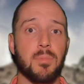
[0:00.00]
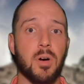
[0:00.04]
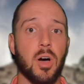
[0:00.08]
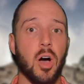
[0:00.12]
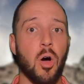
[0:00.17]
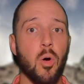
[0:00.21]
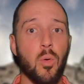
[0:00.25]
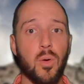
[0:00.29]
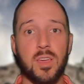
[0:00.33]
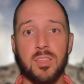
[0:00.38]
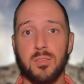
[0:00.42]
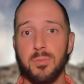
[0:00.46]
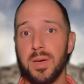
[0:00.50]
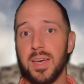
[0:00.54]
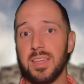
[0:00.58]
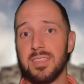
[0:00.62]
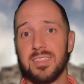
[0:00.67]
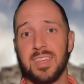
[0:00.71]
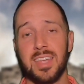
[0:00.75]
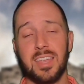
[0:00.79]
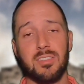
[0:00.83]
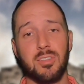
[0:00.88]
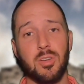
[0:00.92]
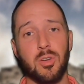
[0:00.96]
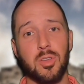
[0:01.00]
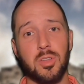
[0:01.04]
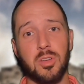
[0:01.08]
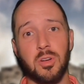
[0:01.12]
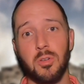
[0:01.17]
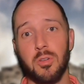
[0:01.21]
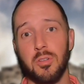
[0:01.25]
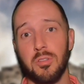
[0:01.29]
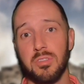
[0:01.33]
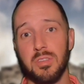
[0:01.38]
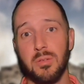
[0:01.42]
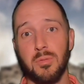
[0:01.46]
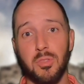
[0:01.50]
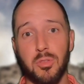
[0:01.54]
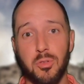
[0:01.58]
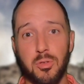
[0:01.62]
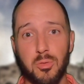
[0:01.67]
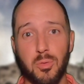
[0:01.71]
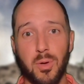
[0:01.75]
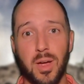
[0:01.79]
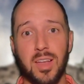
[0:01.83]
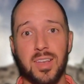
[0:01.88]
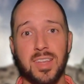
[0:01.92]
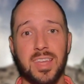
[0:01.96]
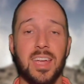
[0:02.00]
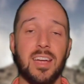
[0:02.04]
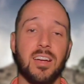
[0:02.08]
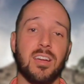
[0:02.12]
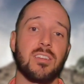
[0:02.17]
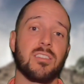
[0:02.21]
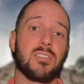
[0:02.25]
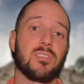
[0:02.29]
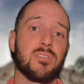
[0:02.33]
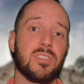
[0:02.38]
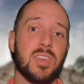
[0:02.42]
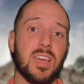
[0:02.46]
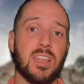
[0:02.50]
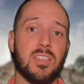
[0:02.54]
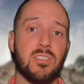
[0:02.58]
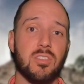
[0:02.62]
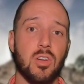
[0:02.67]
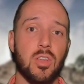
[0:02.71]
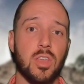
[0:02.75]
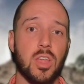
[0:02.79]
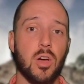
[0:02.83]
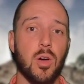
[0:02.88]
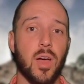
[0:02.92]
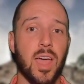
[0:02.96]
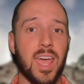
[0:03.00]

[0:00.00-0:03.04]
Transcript: always about San Antonio or some of the surrounding areas of San Antonio.